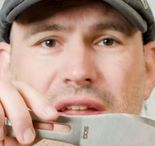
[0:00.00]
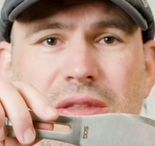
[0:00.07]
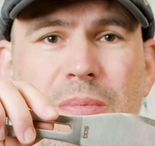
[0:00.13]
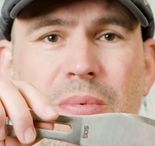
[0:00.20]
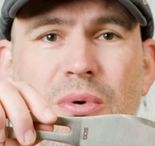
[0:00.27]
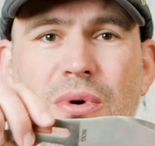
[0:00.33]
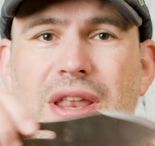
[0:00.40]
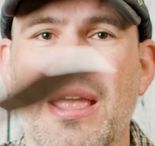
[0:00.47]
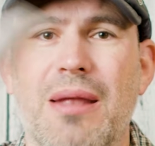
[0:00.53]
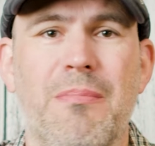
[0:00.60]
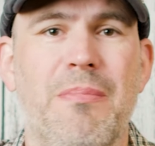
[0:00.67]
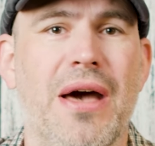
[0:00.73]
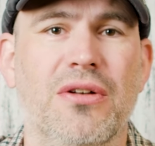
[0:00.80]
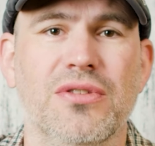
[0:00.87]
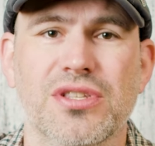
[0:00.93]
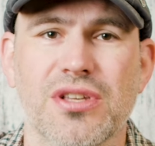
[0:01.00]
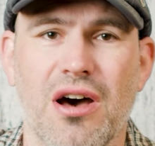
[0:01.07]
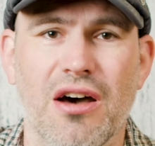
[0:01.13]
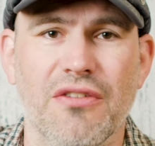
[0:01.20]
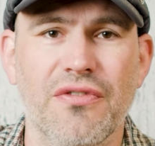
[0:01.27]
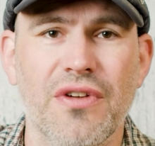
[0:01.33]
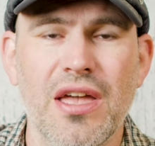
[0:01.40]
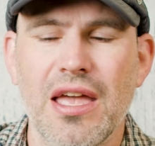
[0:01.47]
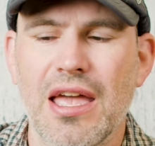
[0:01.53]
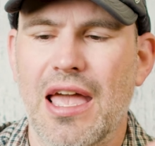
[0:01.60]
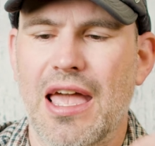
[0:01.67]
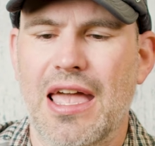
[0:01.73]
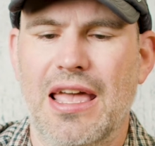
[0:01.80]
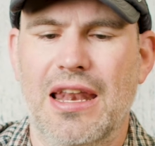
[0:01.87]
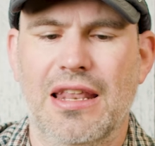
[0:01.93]
on the point and bounce off.
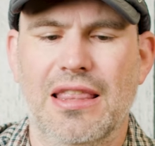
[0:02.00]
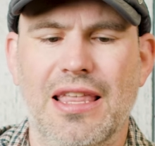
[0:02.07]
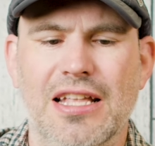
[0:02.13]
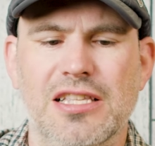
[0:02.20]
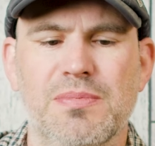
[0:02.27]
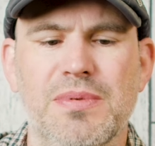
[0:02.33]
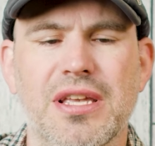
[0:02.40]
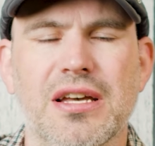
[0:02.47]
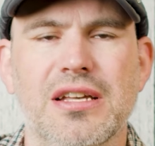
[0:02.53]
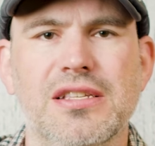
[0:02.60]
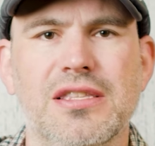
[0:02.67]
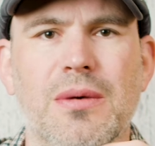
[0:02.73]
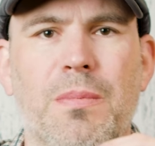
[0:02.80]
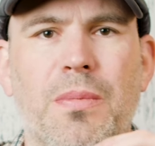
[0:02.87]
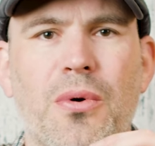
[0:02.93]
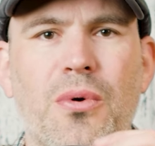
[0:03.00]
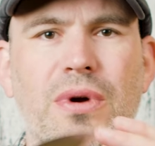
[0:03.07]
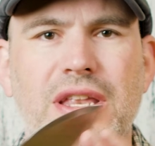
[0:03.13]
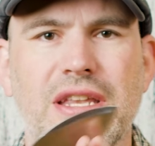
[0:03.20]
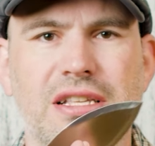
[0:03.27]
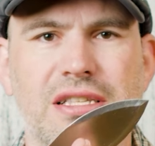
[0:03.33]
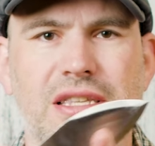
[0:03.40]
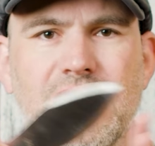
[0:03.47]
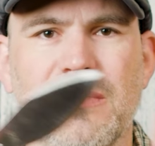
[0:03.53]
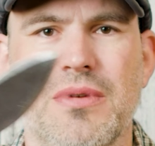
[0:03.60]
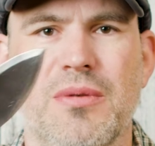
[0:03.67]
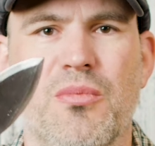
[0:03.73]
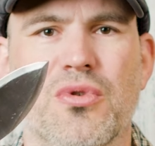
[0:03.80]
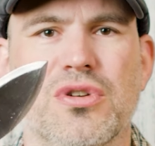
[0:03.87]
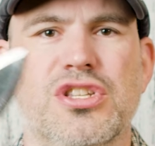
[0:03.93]
And that's because the point is a little
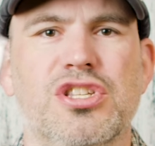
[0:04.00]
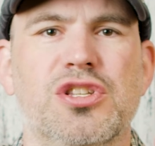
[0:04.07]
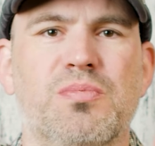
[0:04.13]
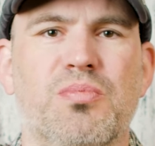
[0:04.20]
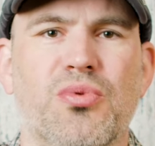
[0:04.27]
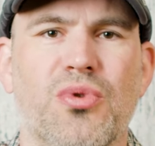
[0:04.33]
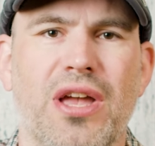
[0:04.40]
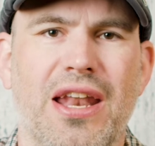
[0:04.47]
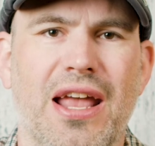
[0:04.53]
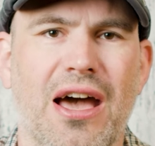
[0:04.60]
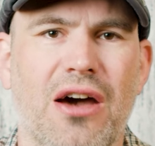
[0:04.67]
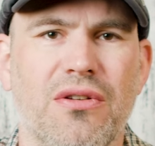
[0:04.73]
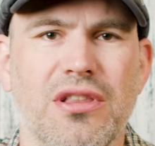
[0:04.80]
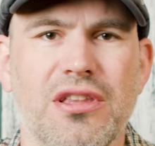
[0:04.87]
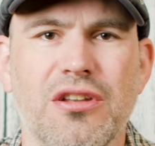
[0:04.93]
bit more spread out,